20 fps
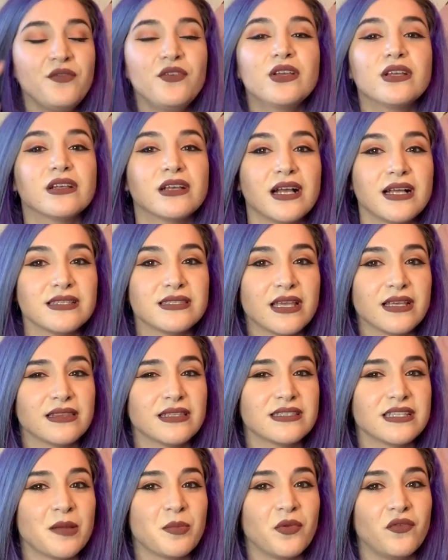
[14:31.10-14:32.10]
if you guys like
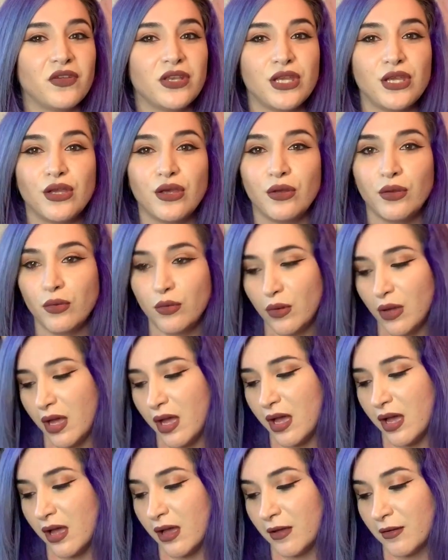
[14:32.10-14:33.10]
this type of video
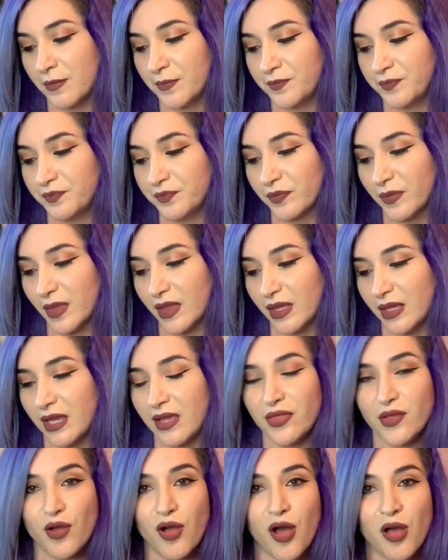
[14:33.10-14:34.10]
in
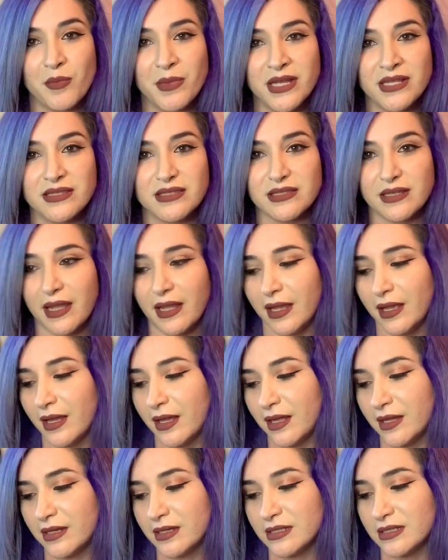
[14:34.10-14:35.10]
the comments,
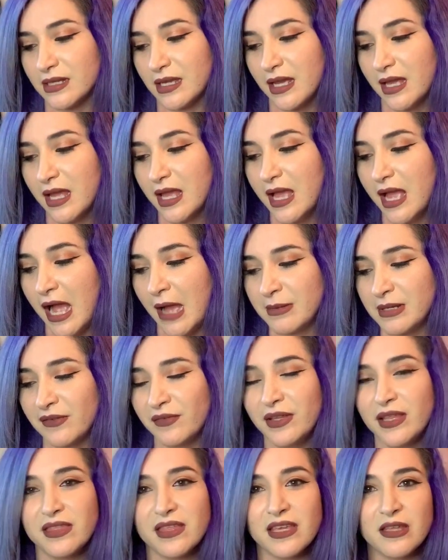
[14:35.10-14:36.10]
and I'm
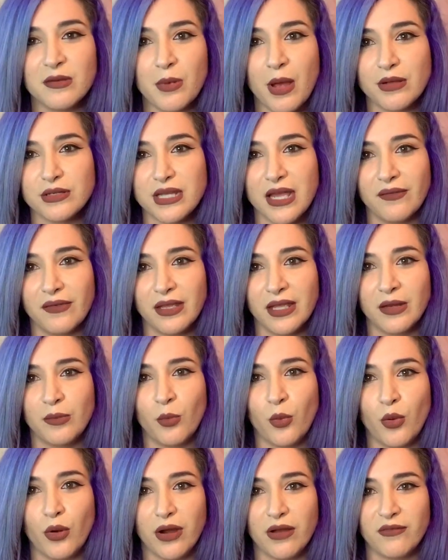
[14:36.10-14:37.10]
definitely thinking about diving in
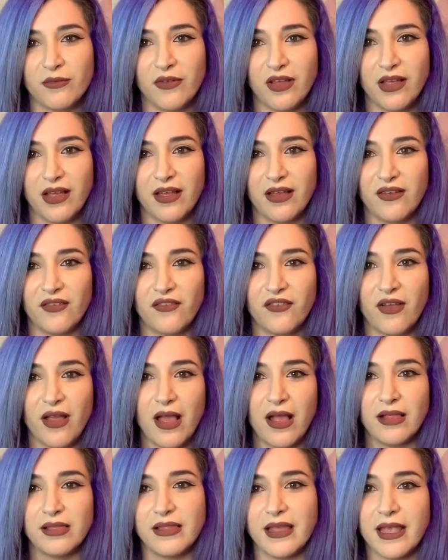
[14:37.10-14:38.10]
more of
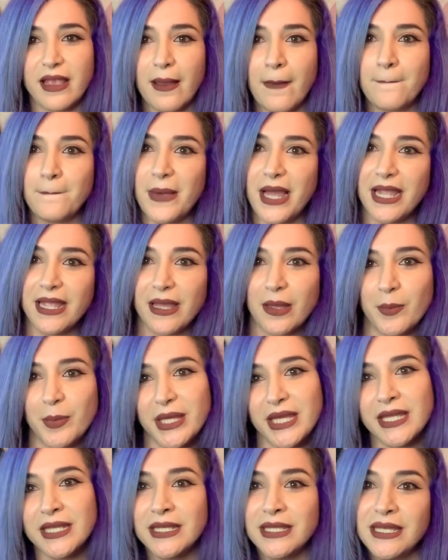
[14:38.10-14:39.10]
like my
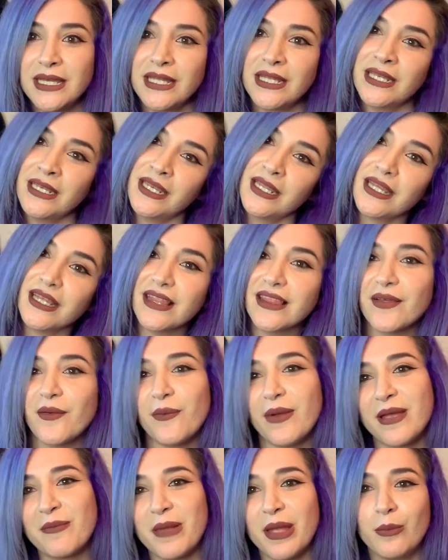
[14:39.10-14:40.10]
opinion, the
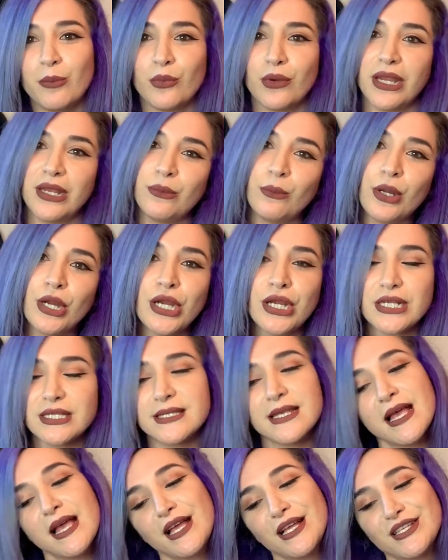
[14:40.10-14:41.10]
way my brain works.
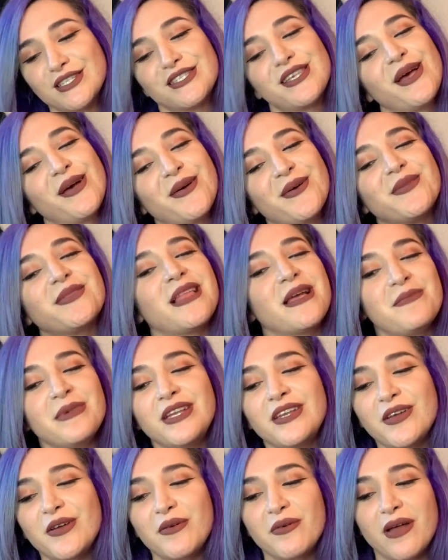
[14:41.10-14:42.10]
So let me
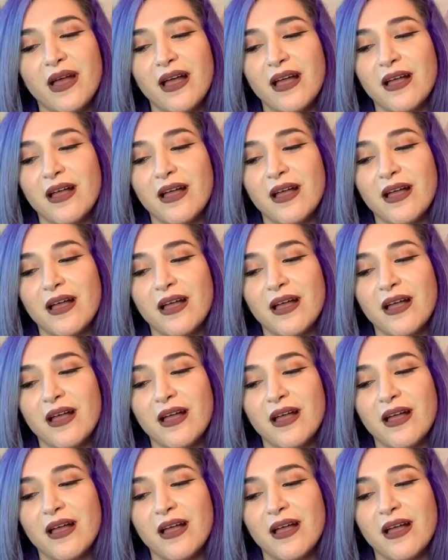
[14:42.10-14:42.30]
know